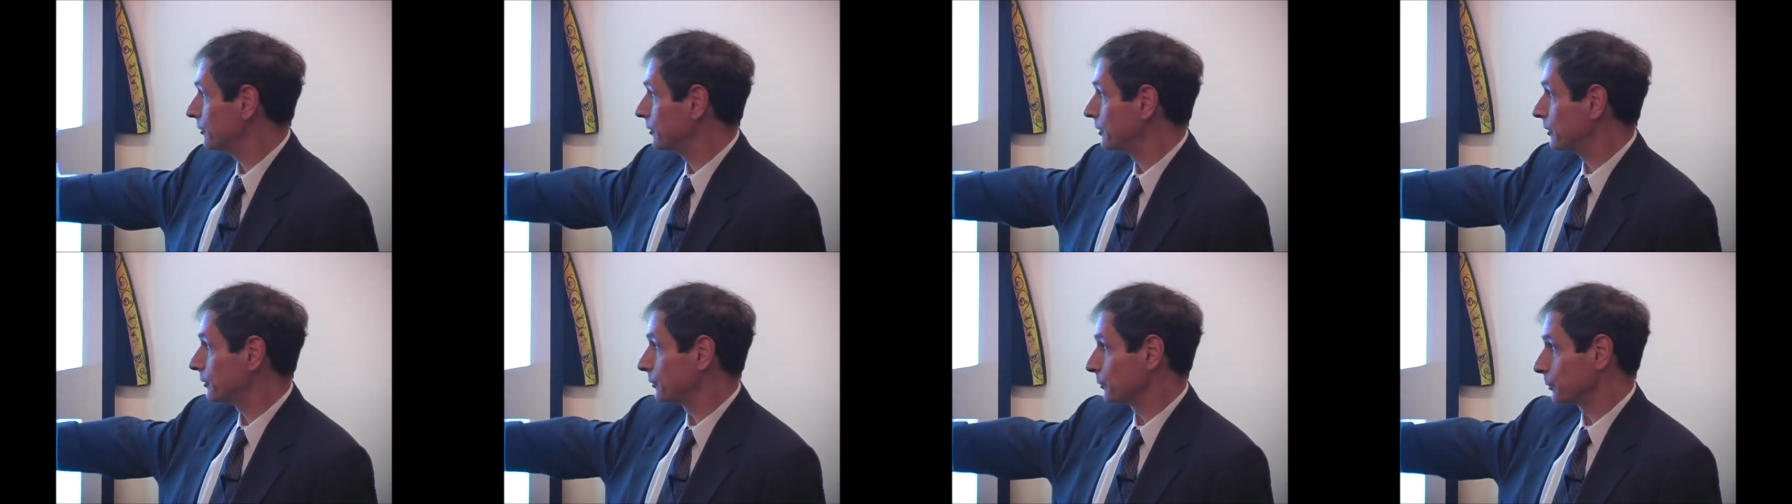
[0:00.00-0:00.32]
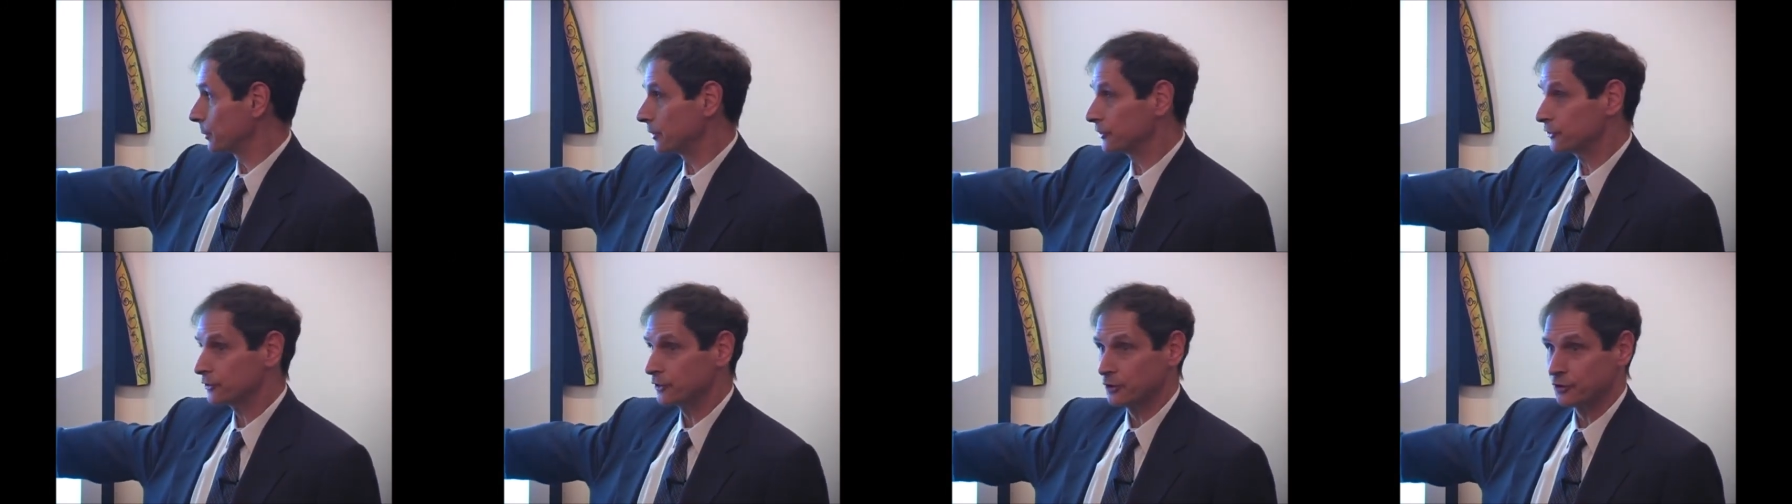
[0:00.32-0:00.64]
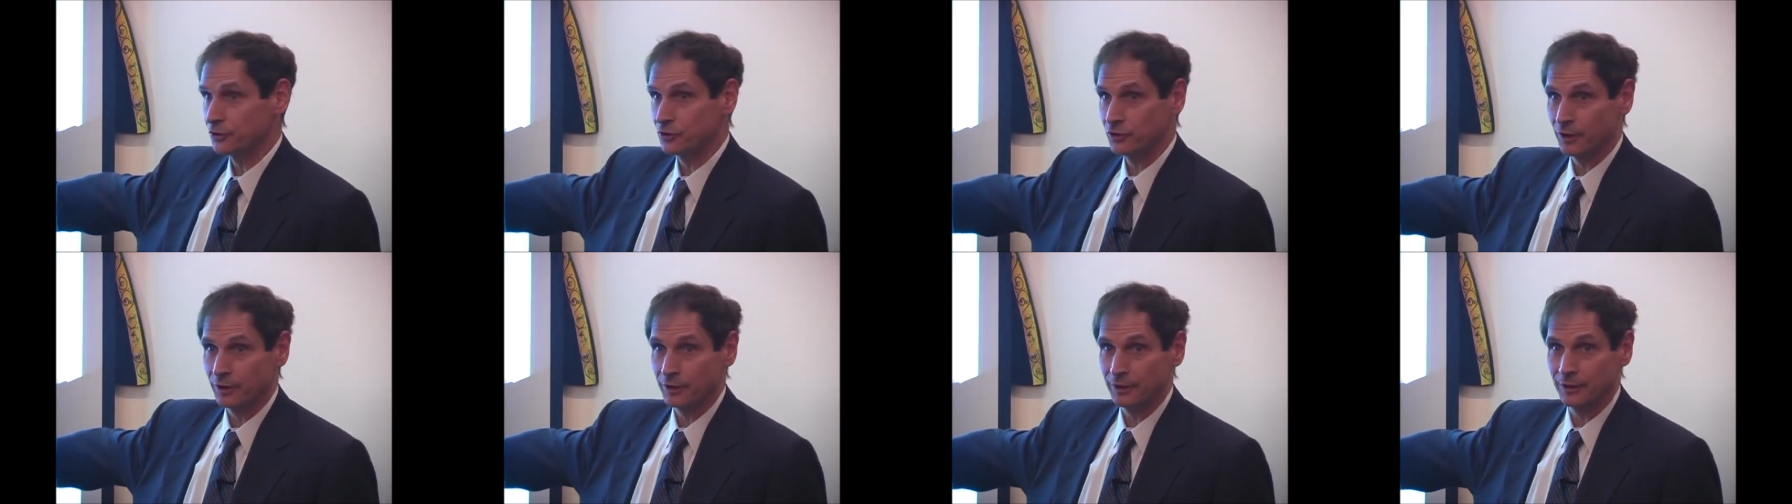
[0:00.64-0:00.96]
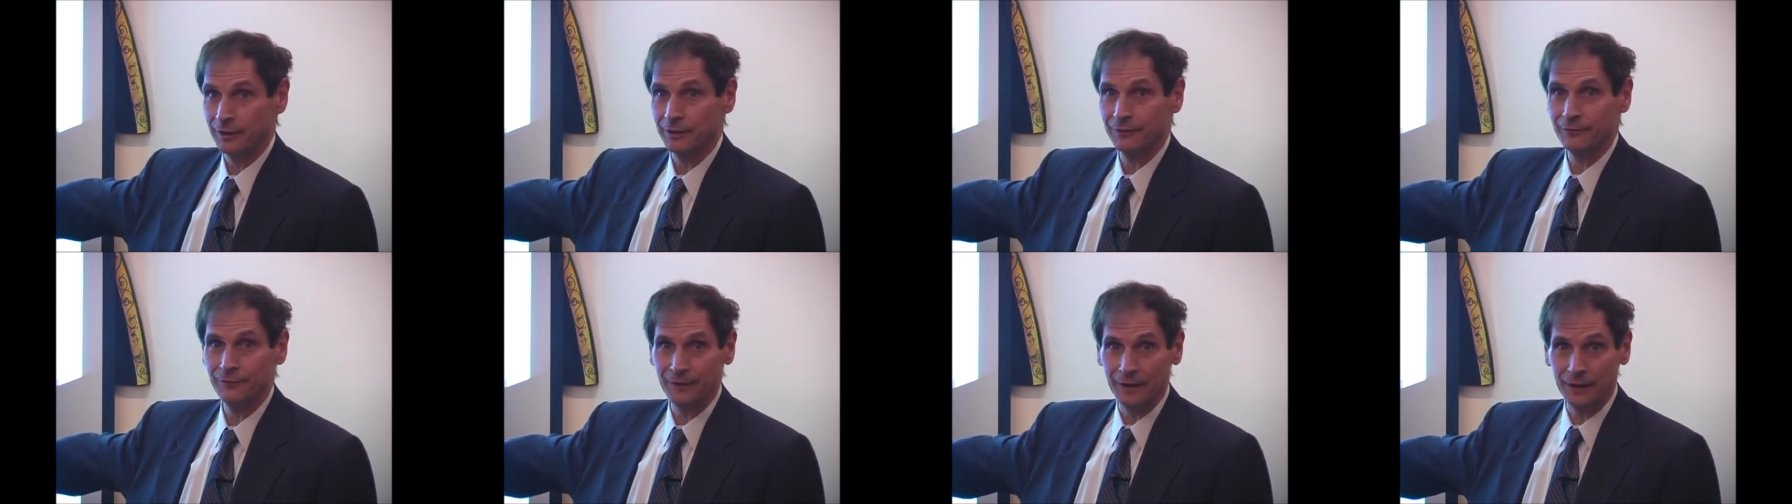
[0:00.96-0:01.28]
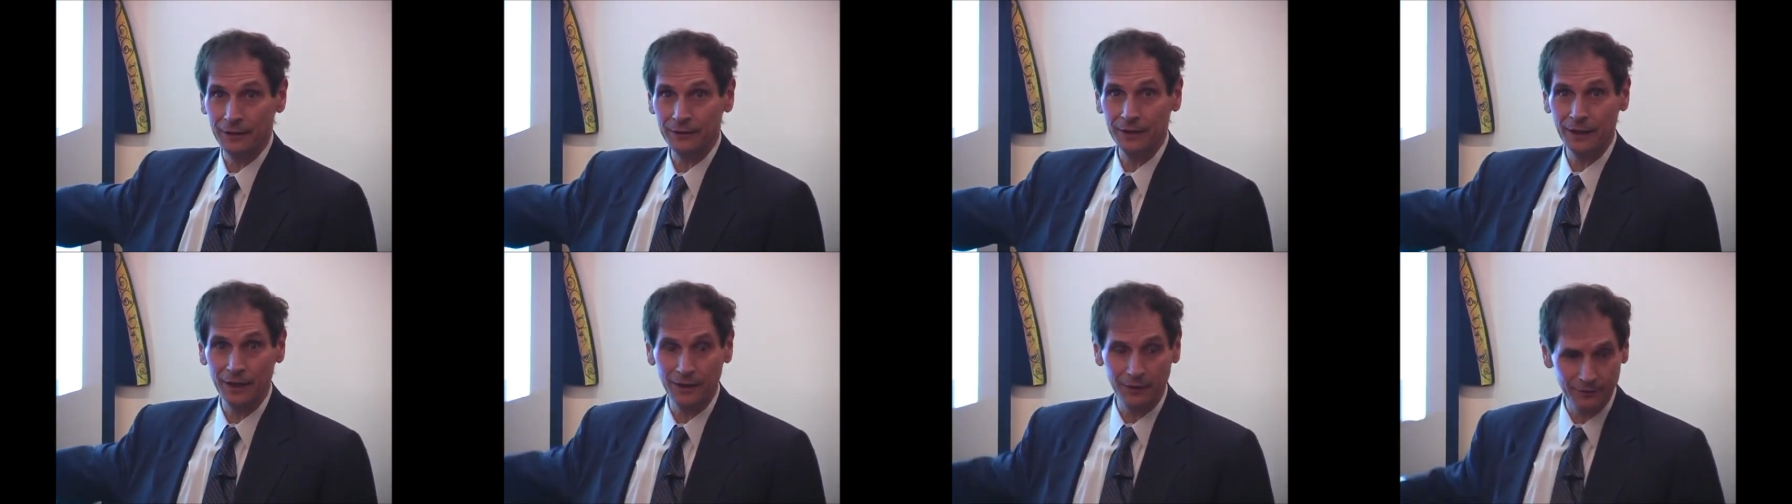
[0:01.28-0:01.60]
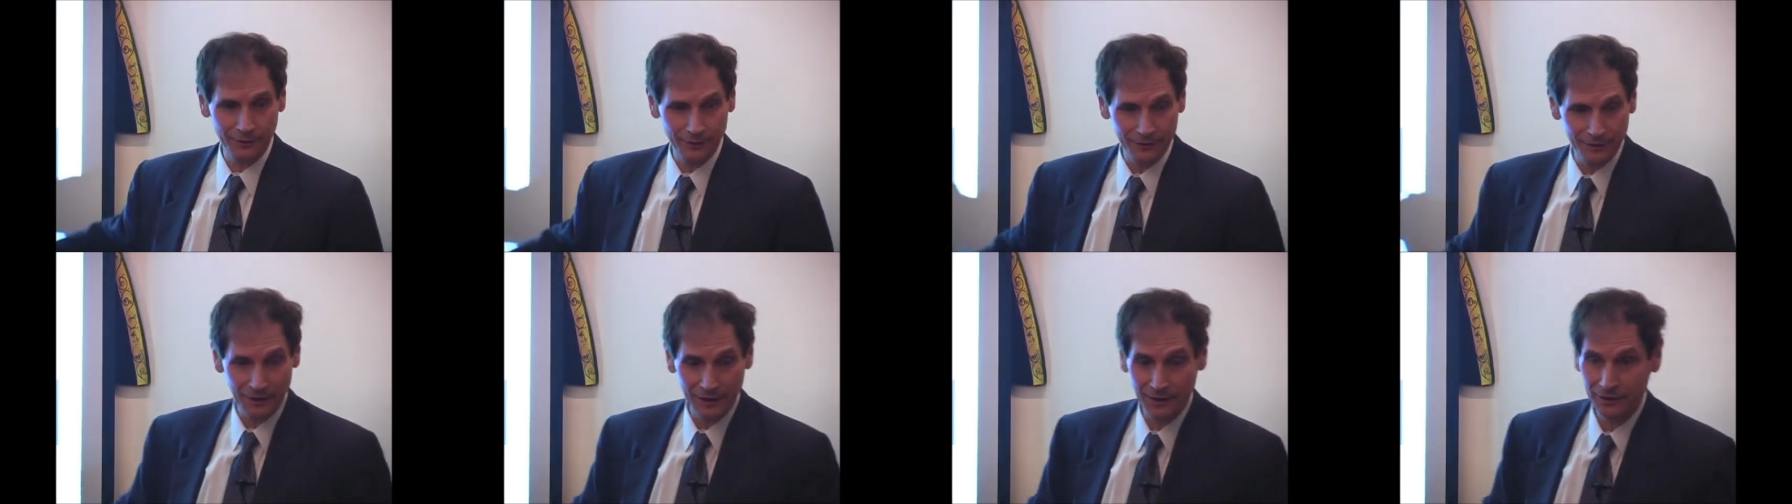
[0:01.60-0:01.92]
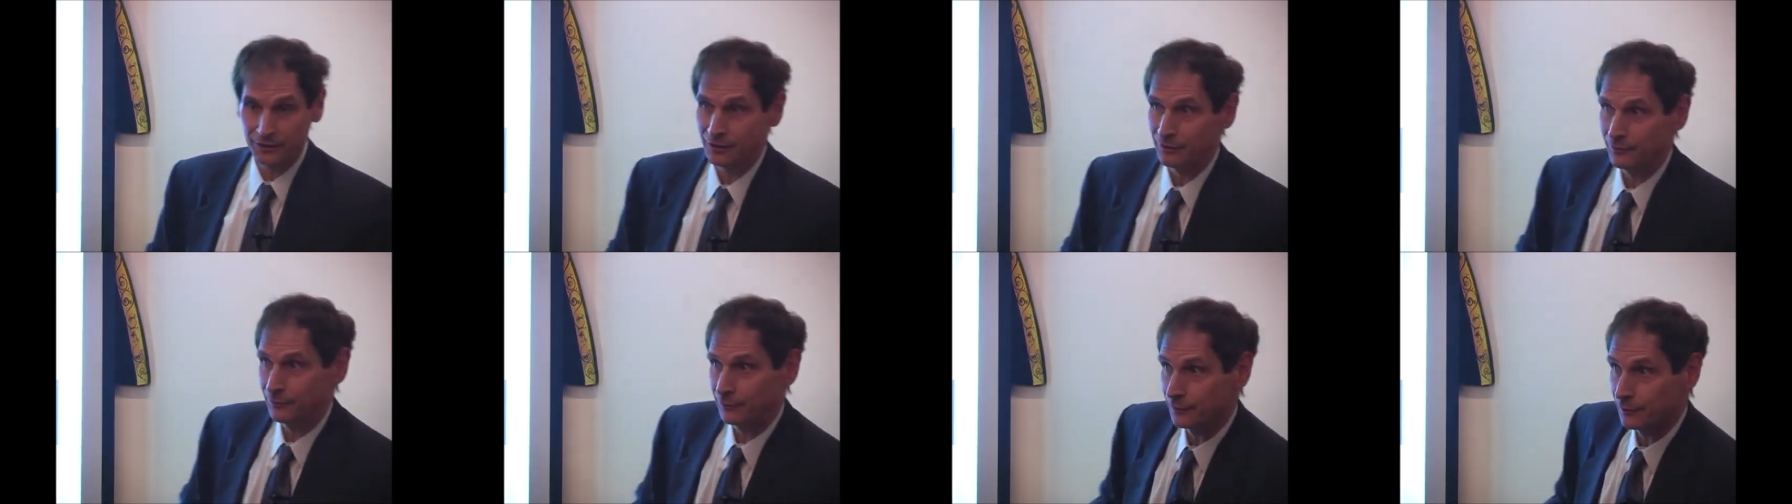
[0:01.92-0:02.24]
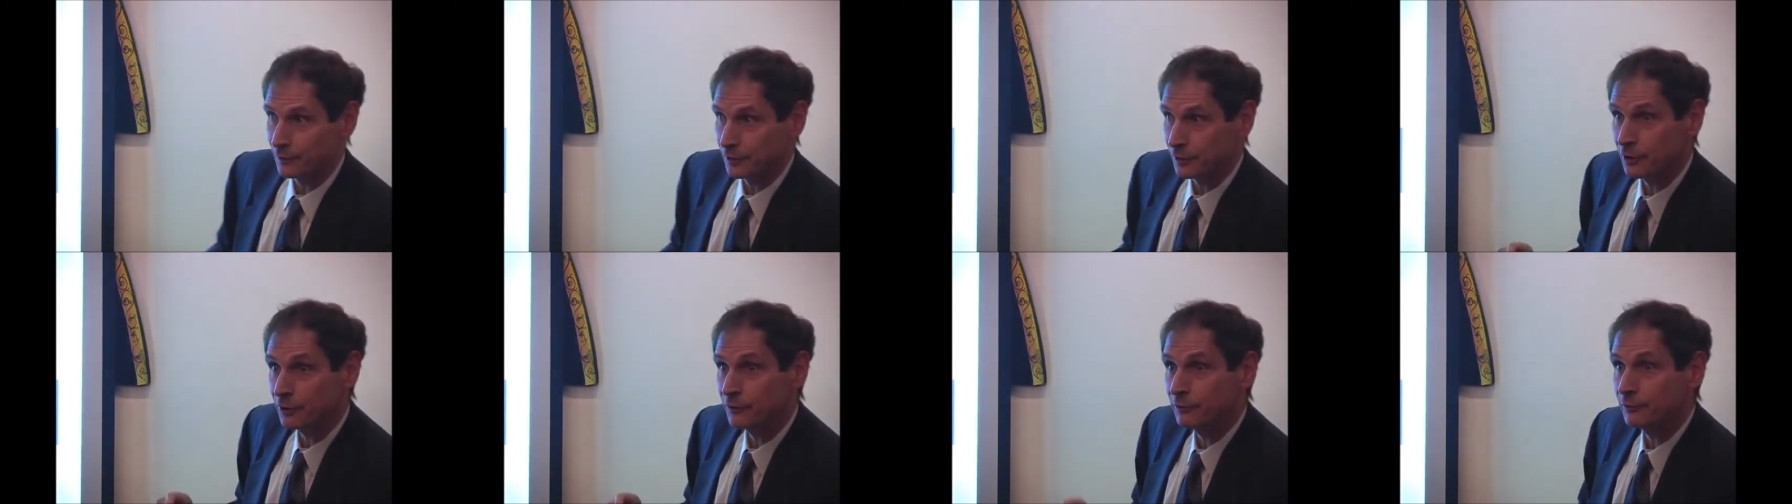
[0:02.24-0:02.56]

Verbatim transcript: did the research on it and found out that that very,